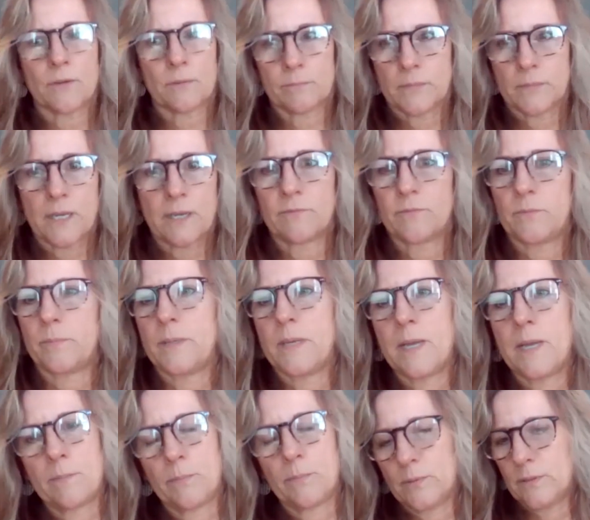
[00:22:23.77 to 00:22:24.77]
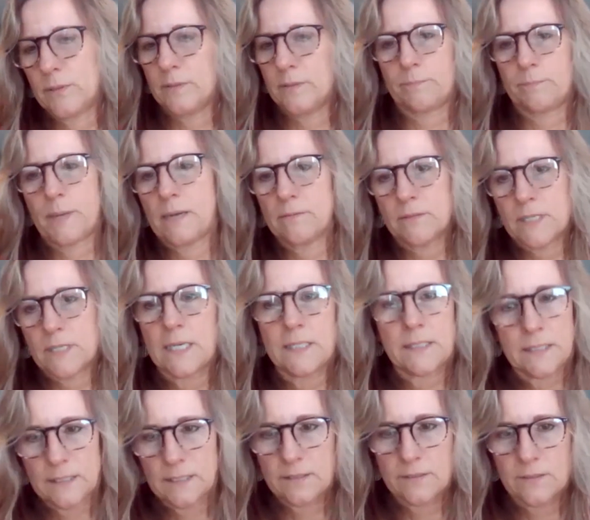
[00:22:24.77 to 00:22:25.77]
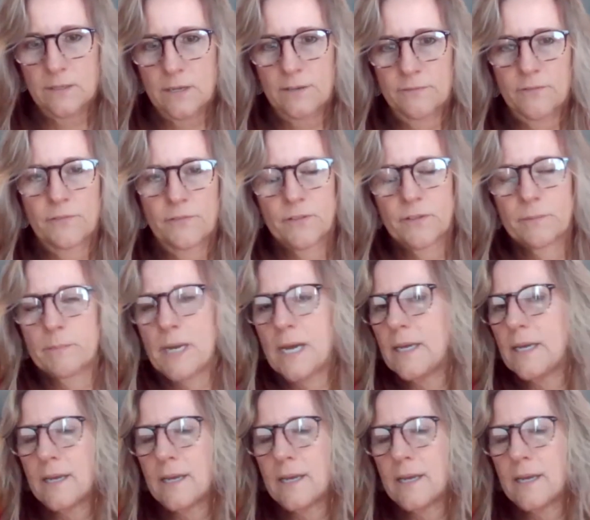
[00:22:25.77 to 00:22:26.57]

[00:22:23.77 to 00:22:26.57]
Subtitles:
from Dave to be able to bounce ideas off of him.